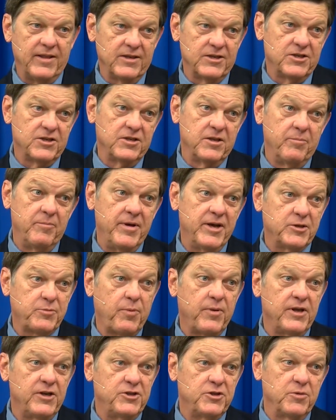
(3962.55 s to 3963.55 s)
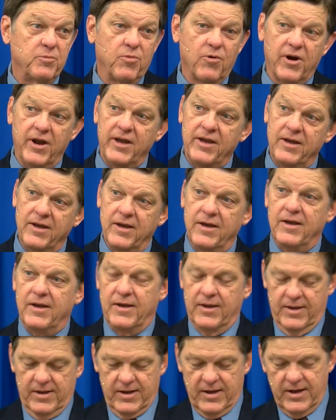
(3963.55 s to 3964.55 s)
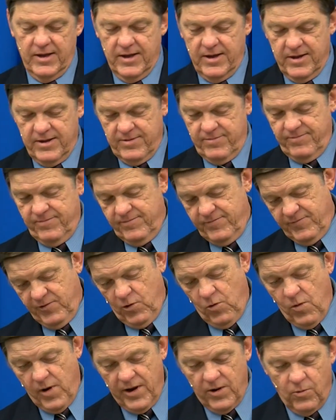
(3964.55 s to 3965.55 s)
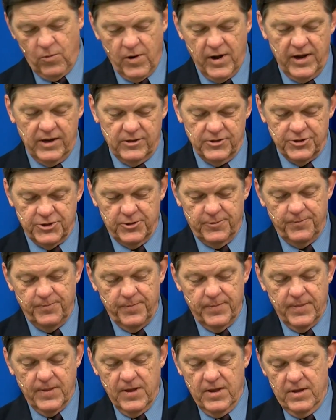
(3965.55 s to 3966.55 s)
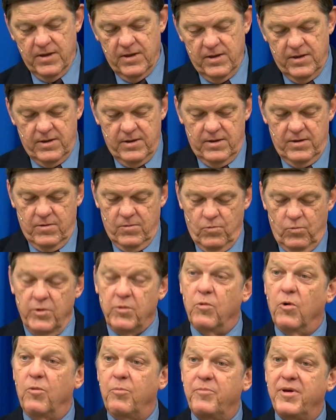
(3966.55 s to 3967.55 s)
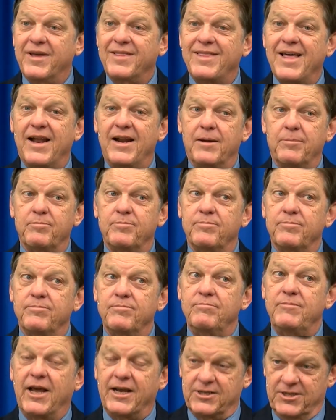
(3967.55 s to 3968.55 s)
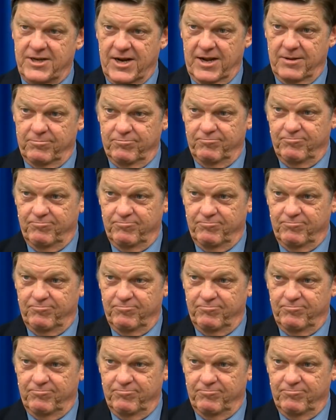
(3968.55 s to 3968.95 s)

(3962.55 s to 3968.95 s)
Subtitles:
This is the best place to break for quite a while. So, we will pick that up next time.